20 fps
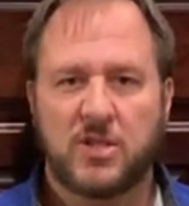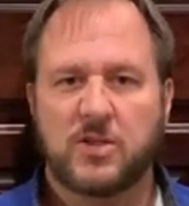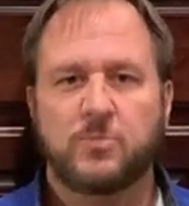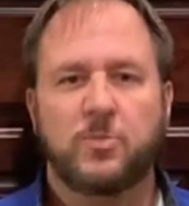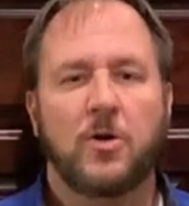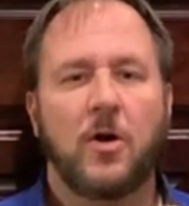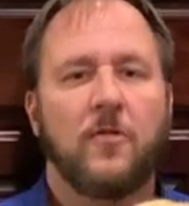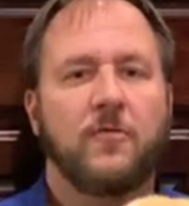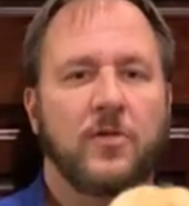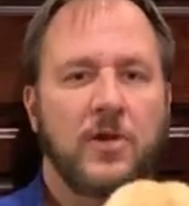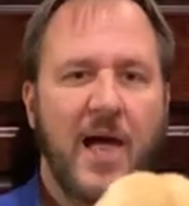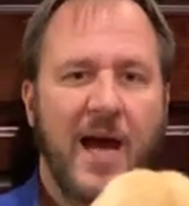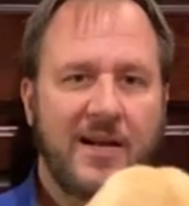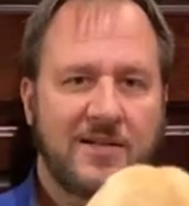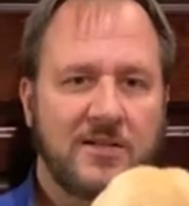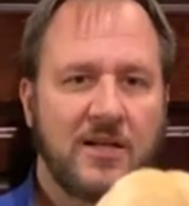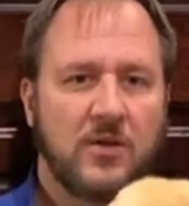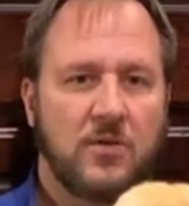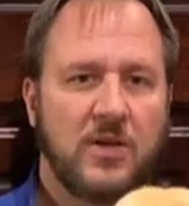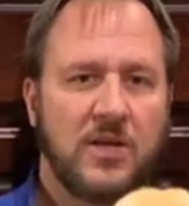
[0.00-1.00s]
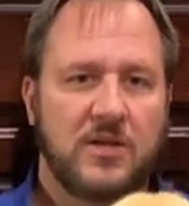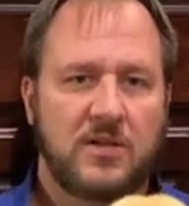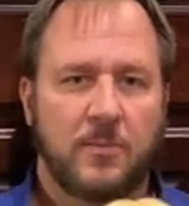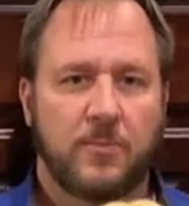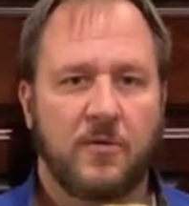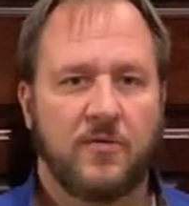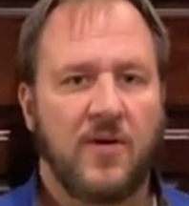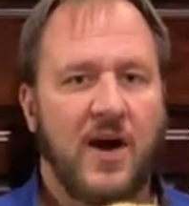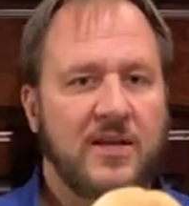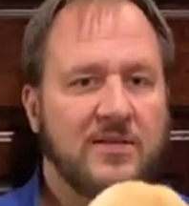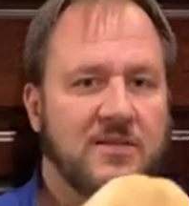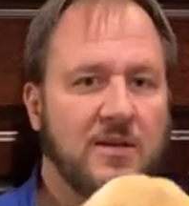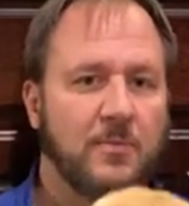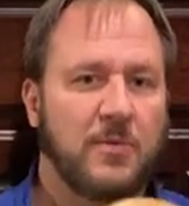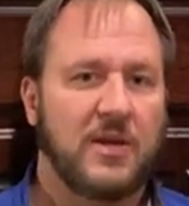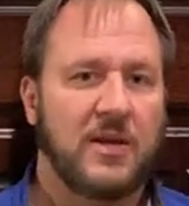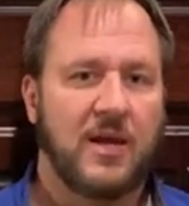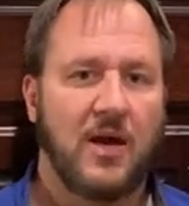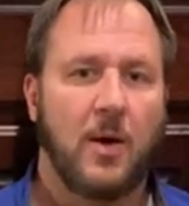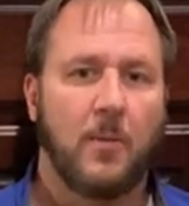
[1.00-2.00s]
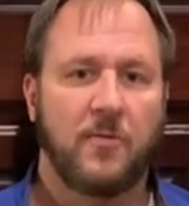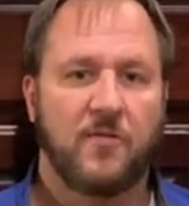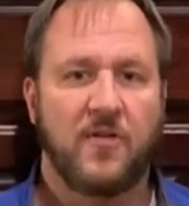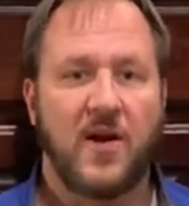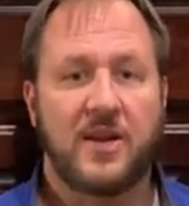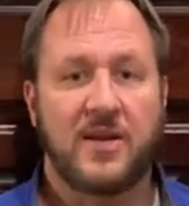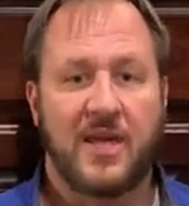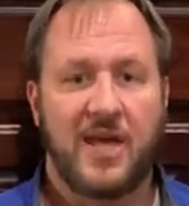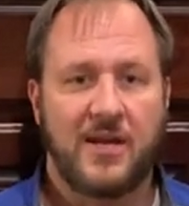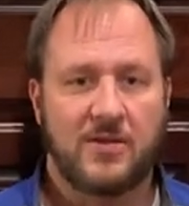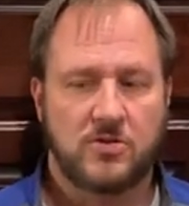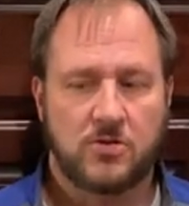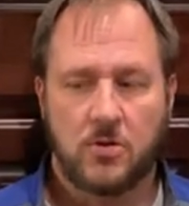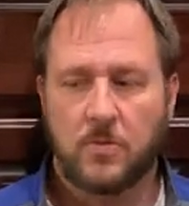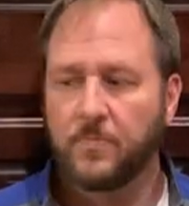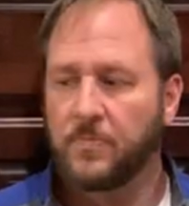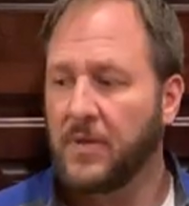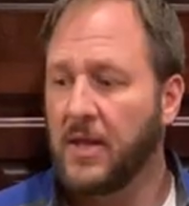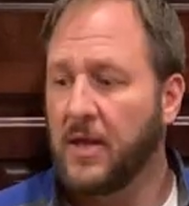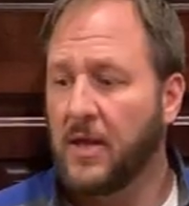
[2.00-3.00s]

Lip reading: just prophylactically to provide something to help fight cancer.